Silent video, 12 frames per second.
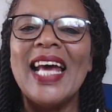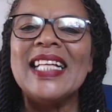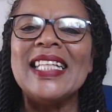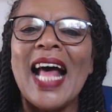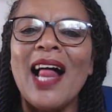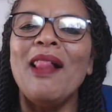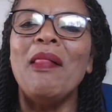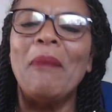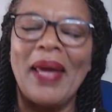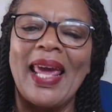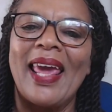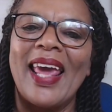Tell
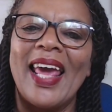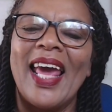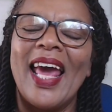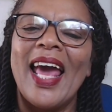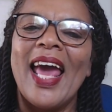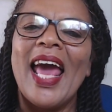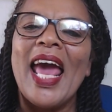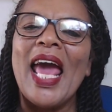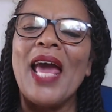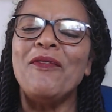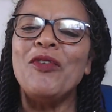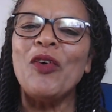me,
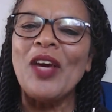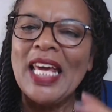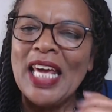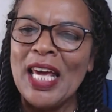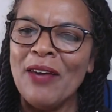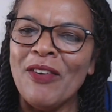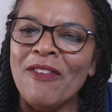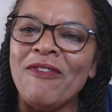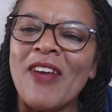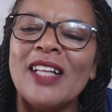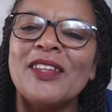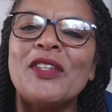have you ever
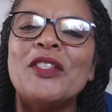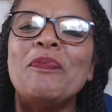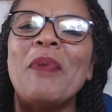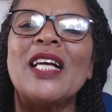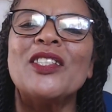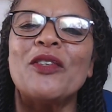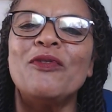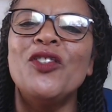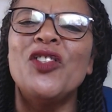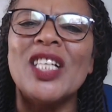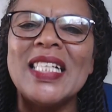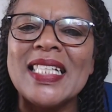felt those pangs of
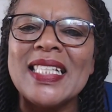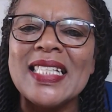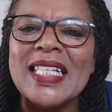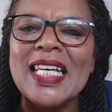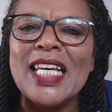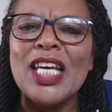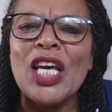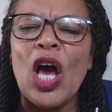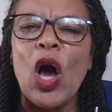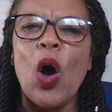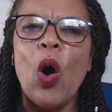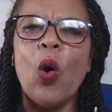jealousy?
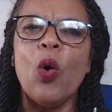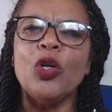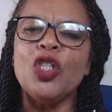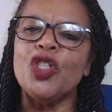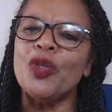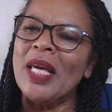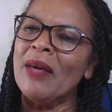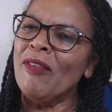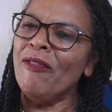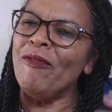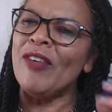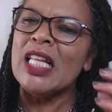Or did you ever
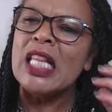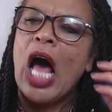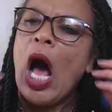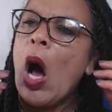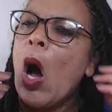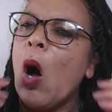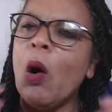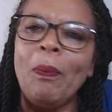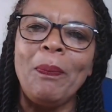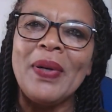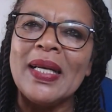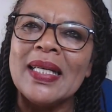feel
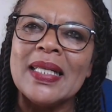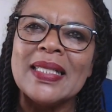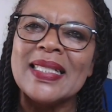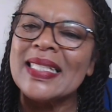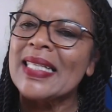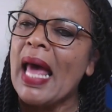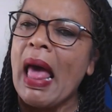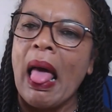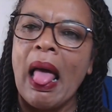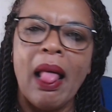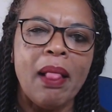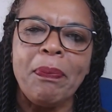hopeless and
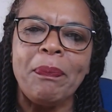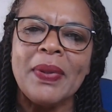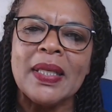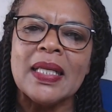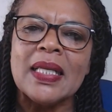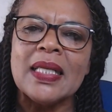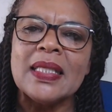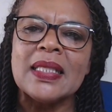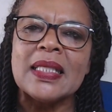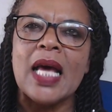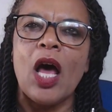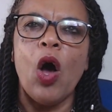
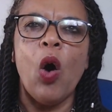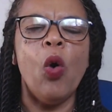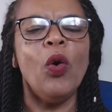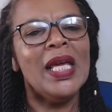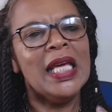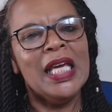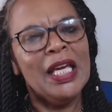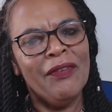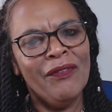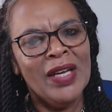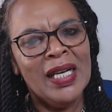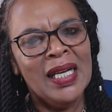helpless? Or
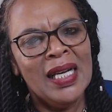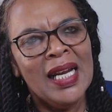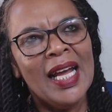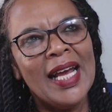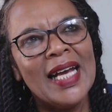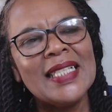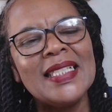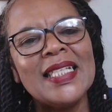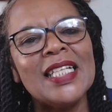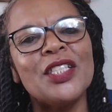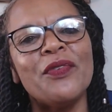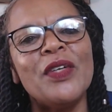even a
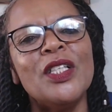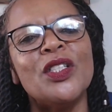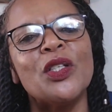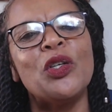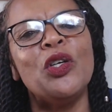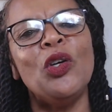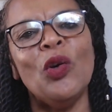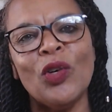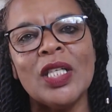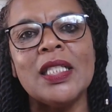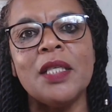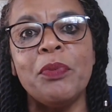sense of
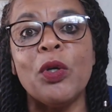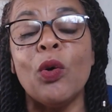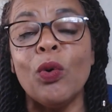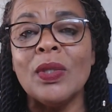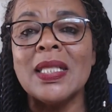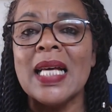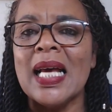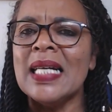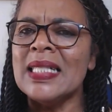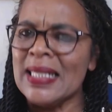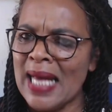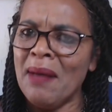insecurity because
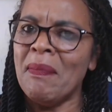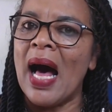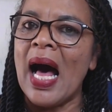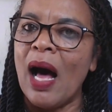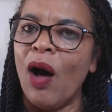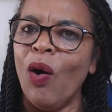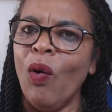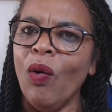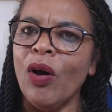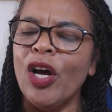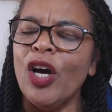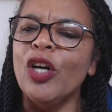somehow
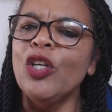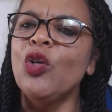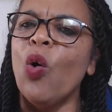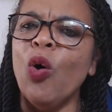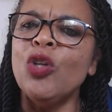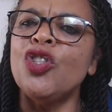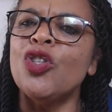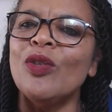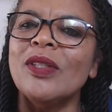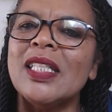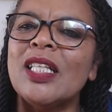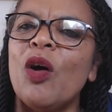your
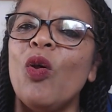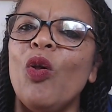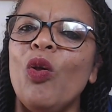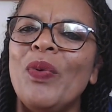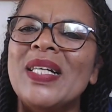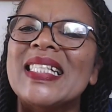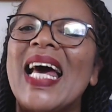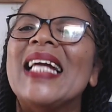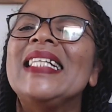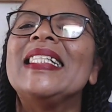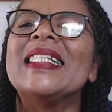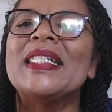children are always
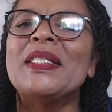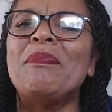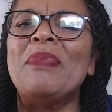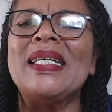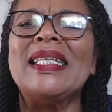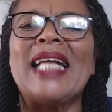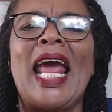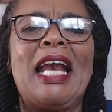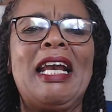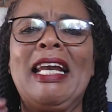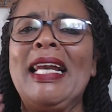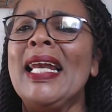undisciplined
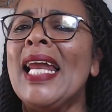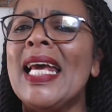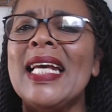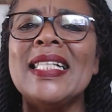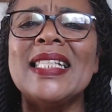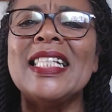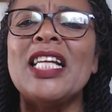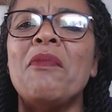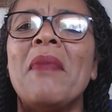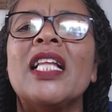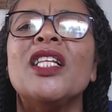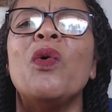and lazy no
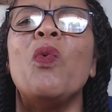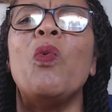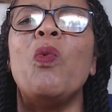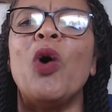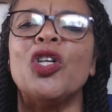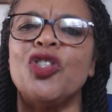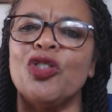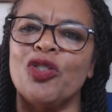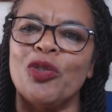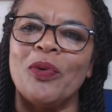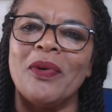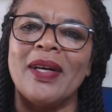matter what you
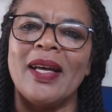do?